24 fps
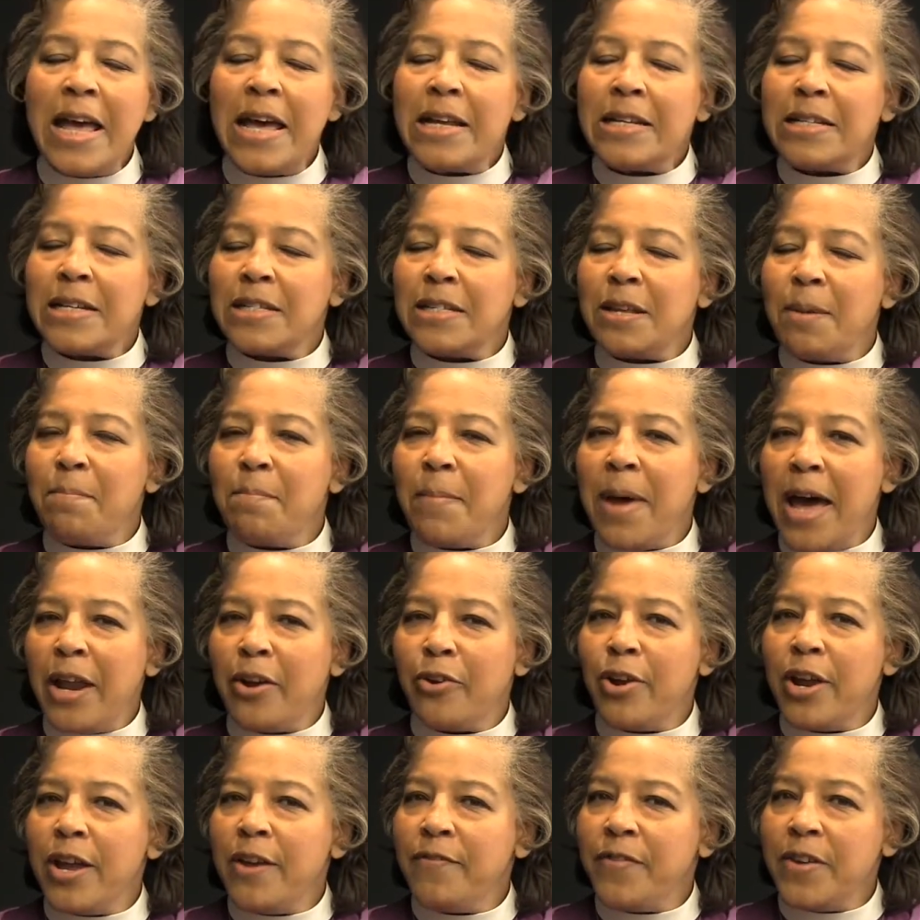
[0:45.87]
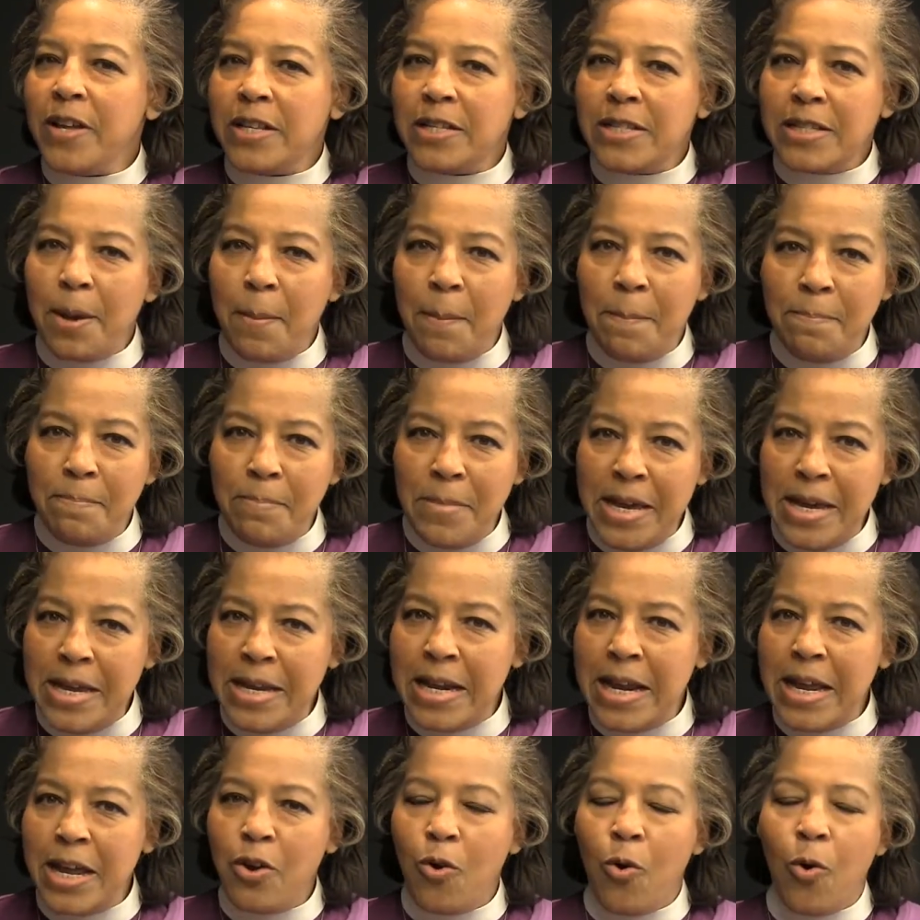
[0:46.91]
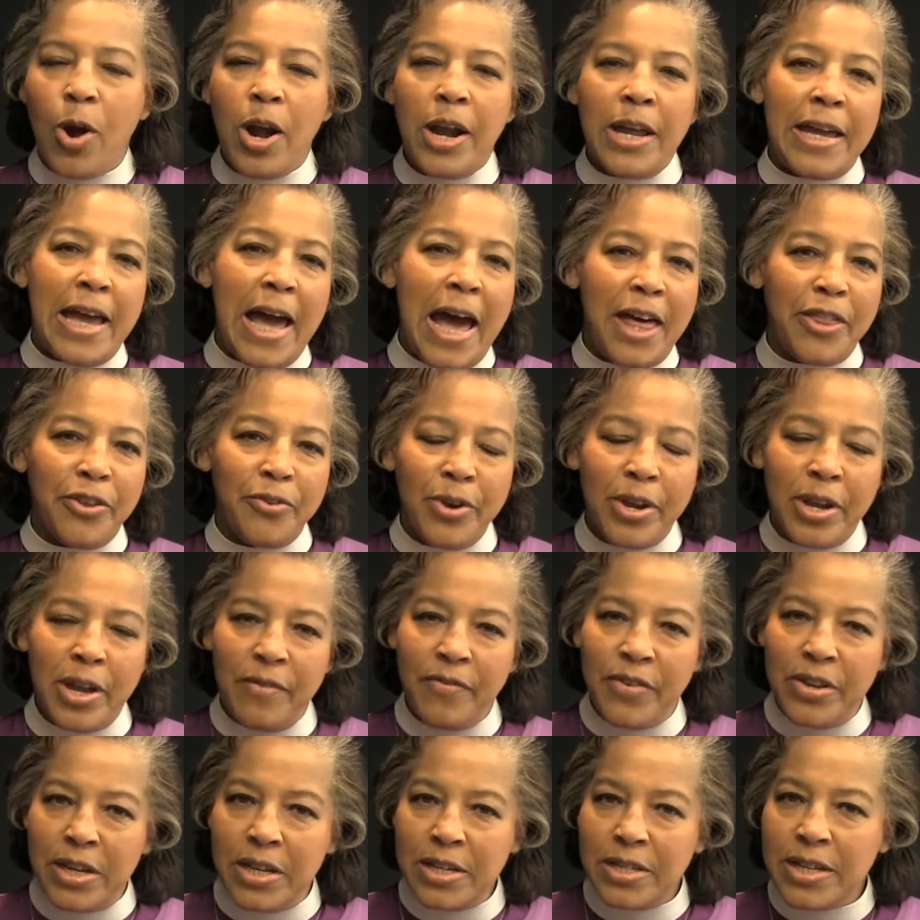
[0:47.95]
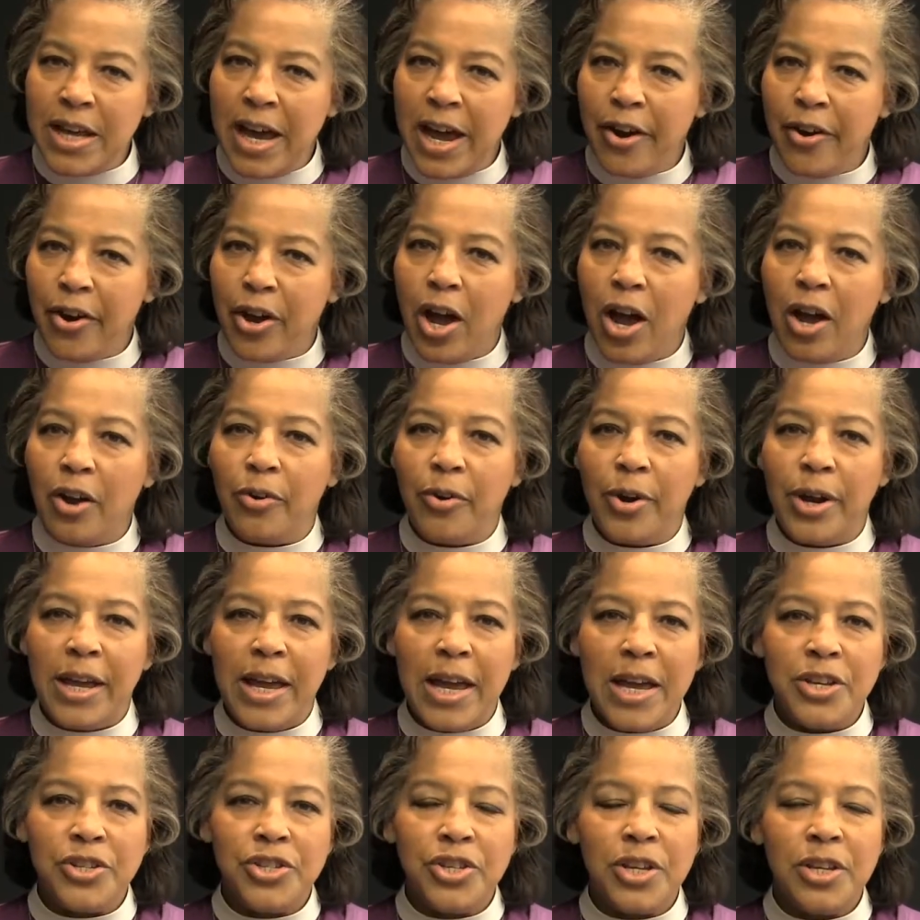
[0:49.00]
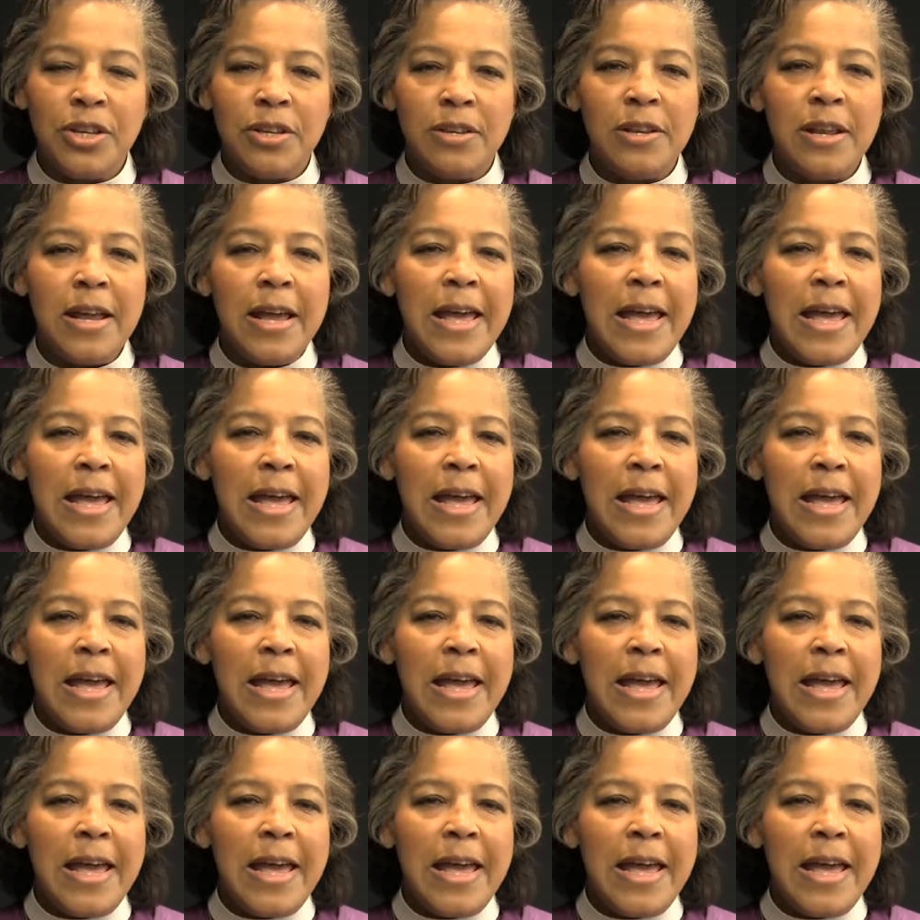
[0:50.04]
doesn't matter if it's a meeting or a gathering of an entire congregation,